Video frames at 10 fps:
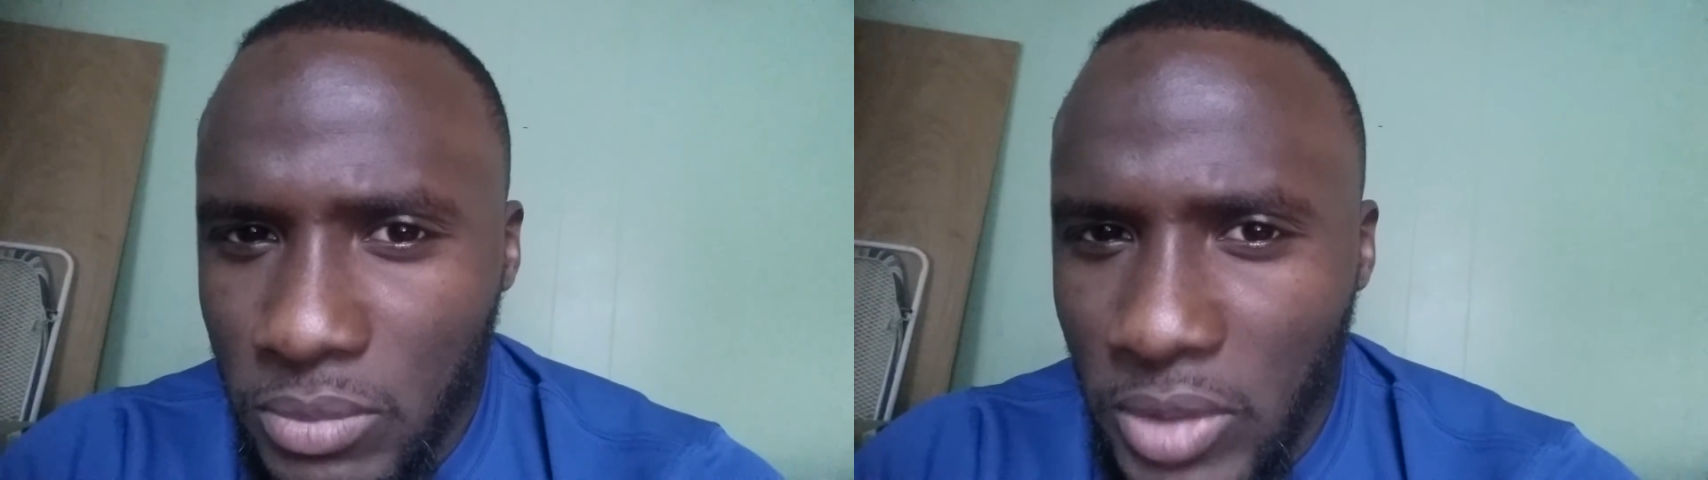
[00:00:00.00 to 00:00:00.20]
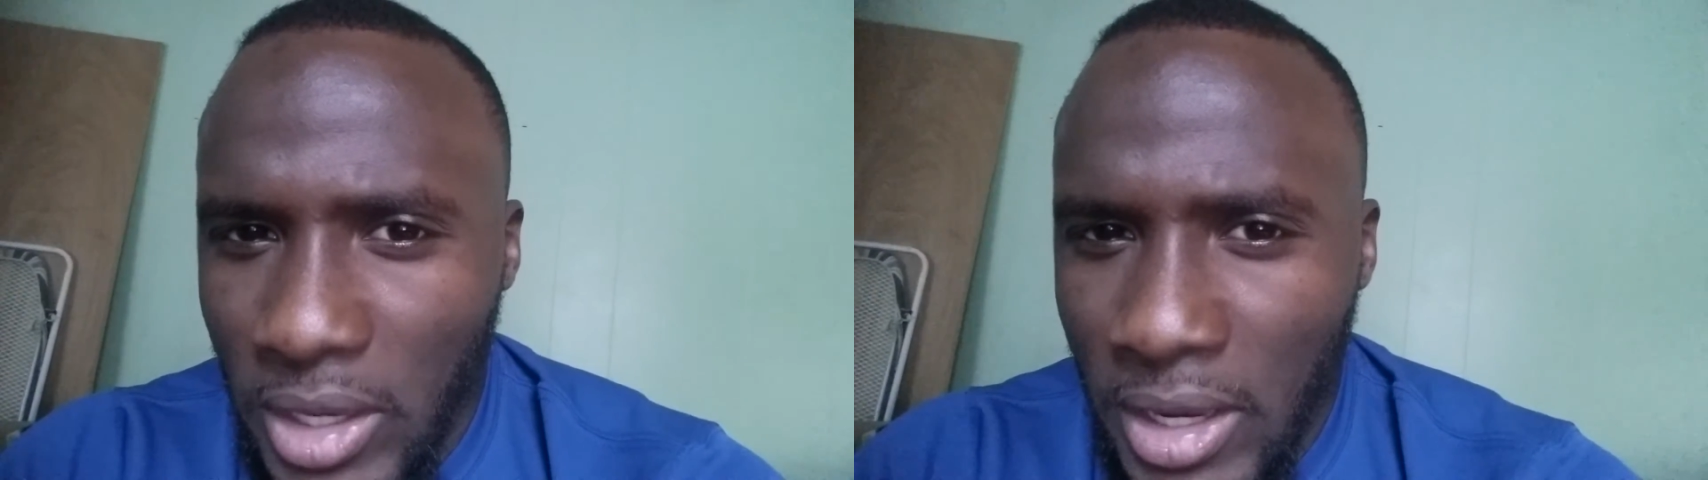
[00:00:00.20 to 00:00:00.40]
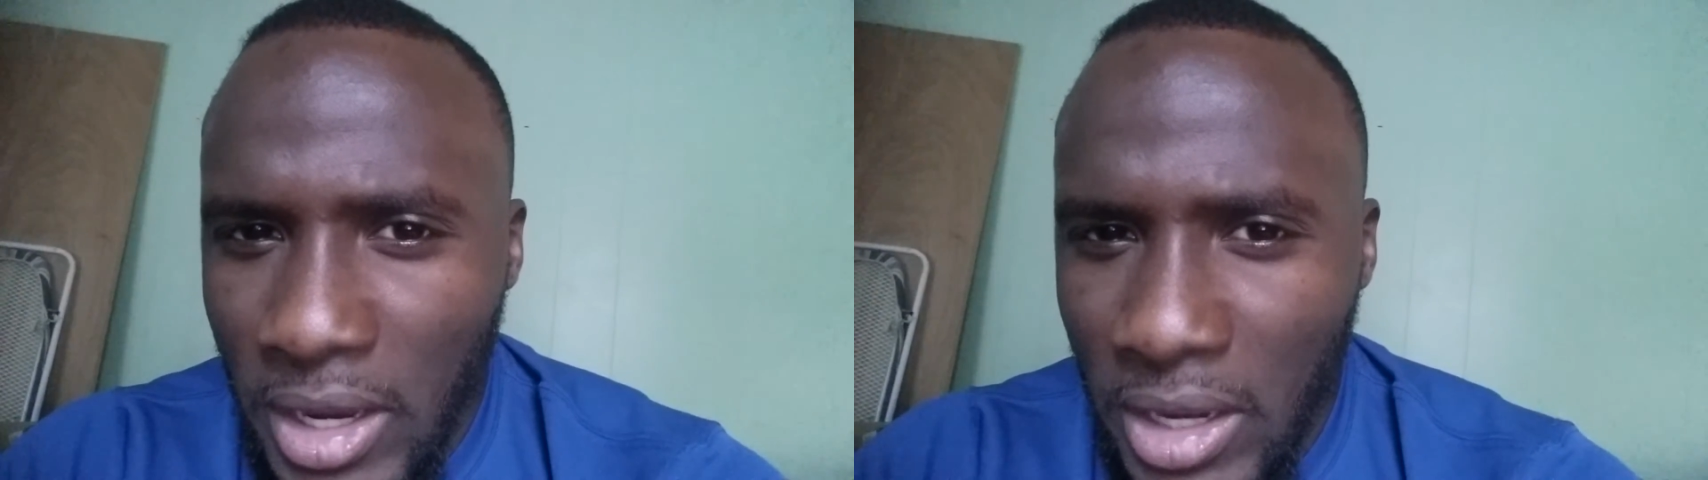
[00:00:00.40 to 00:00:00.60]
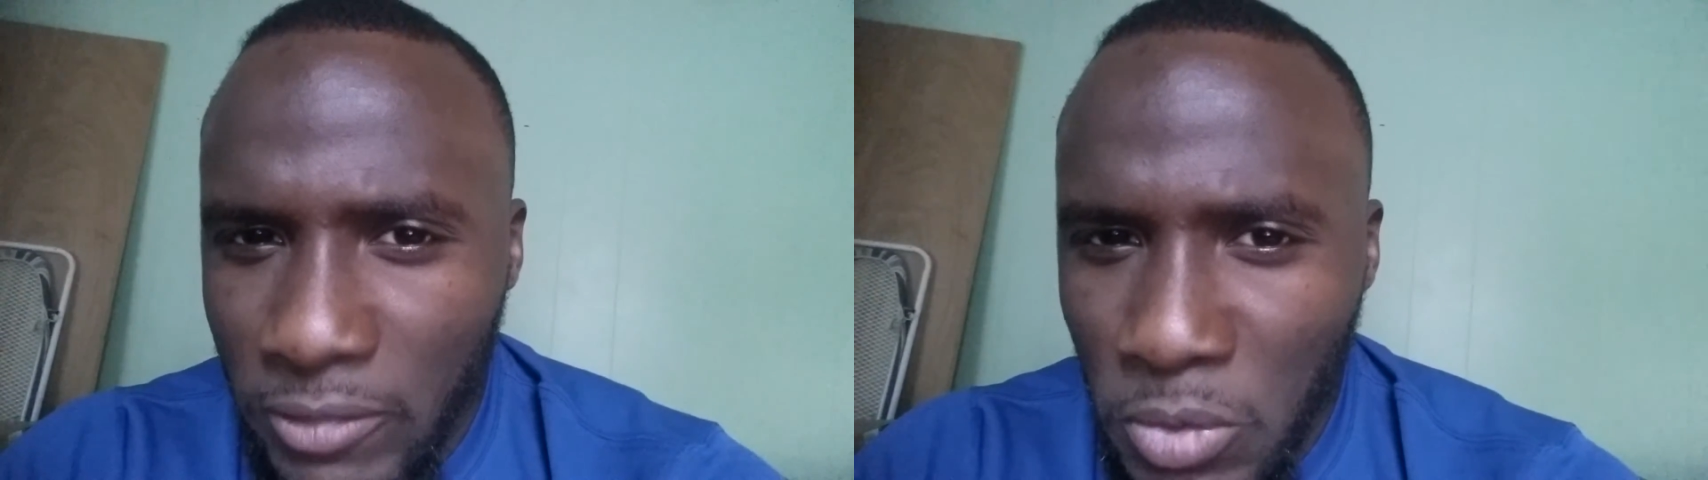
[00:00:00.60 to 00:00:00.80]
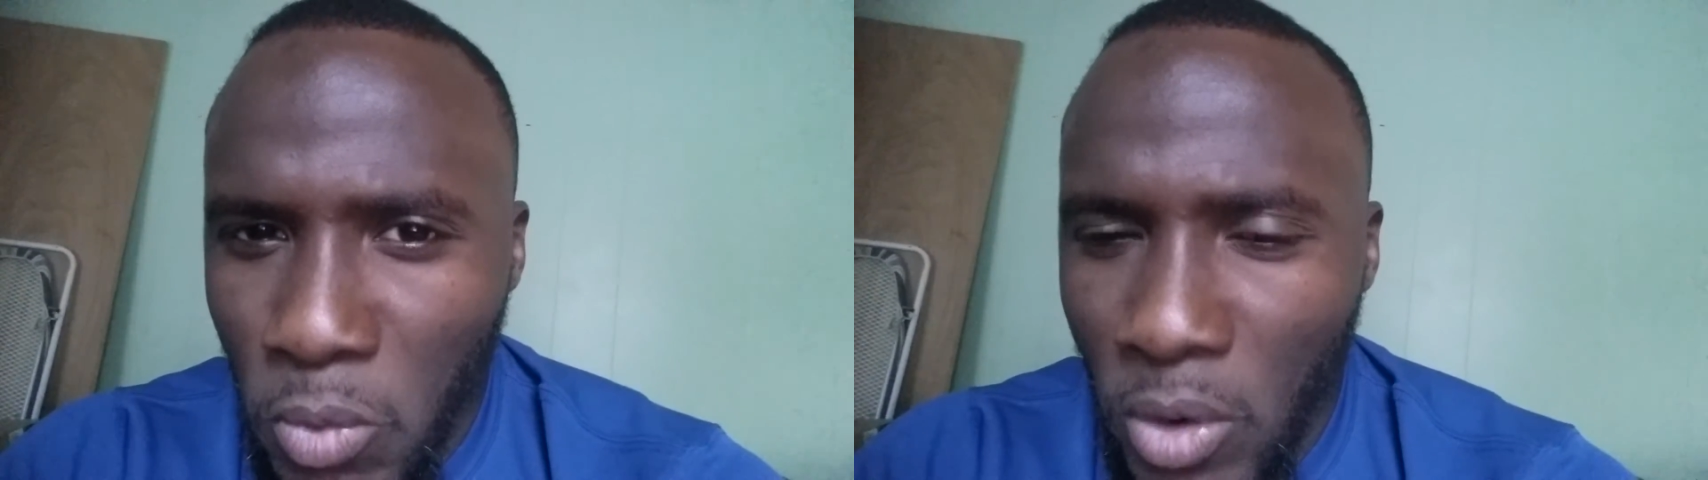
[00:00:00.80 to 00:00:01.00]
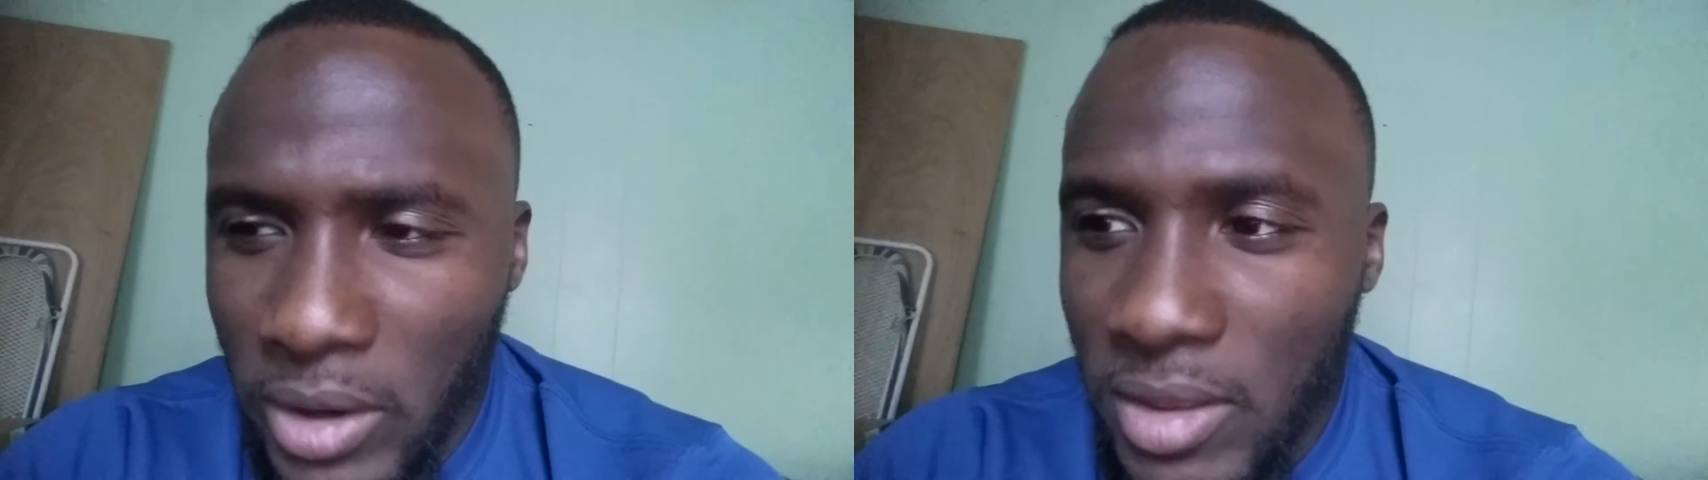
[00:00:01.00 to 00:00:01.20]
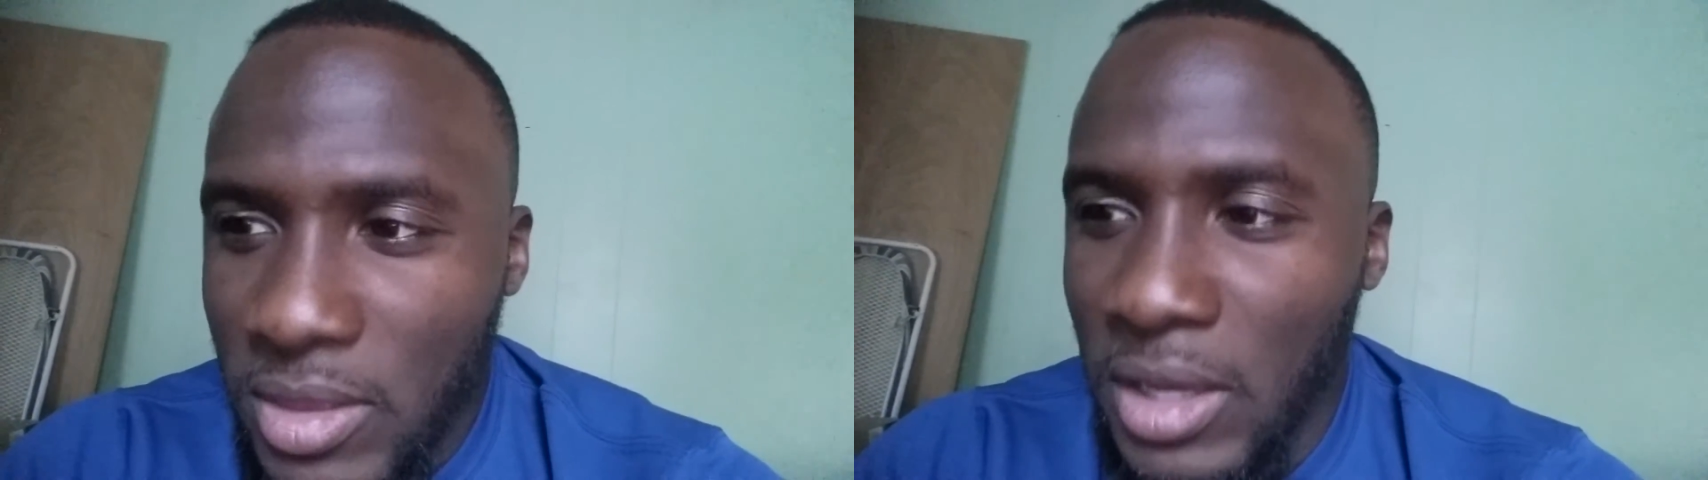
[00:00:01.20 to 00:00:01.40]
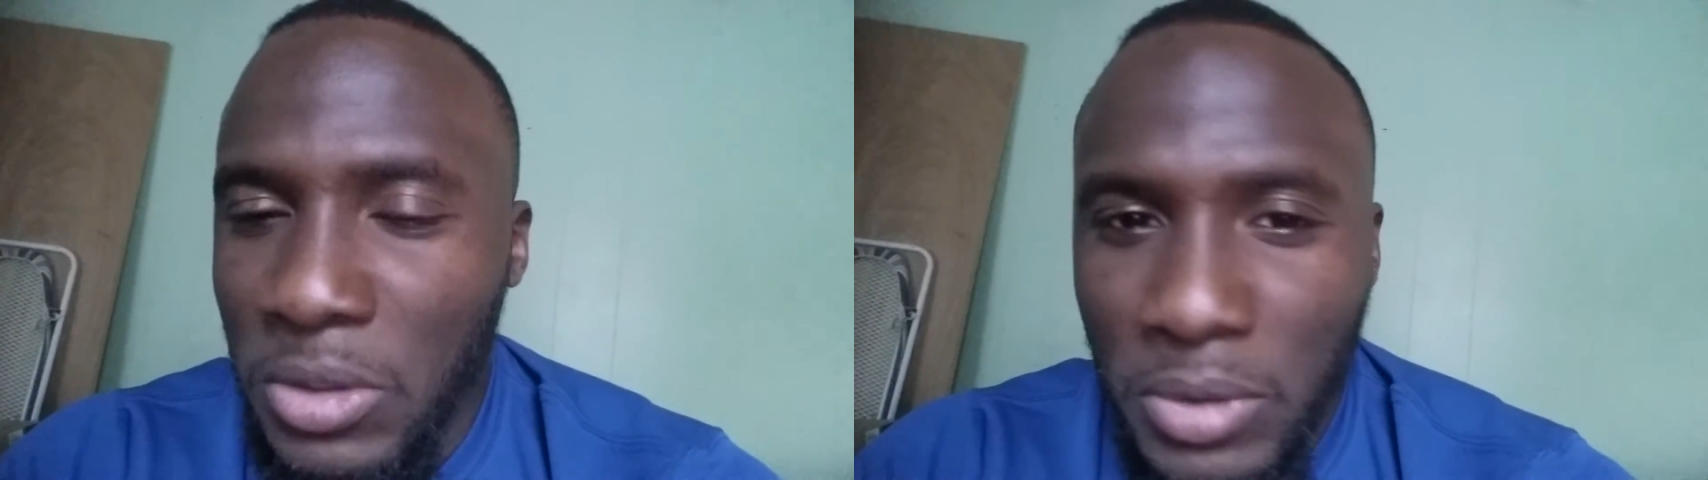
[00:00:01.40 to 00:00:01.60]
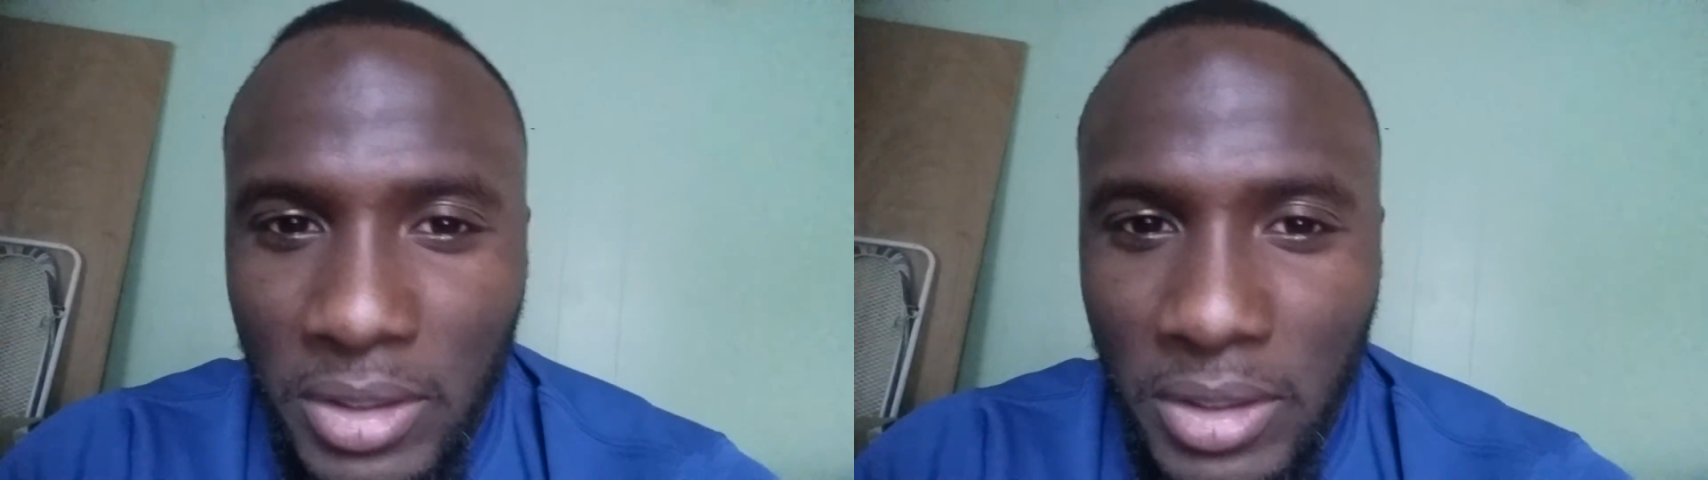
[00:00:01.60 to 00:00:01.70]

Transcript: And if you want to think you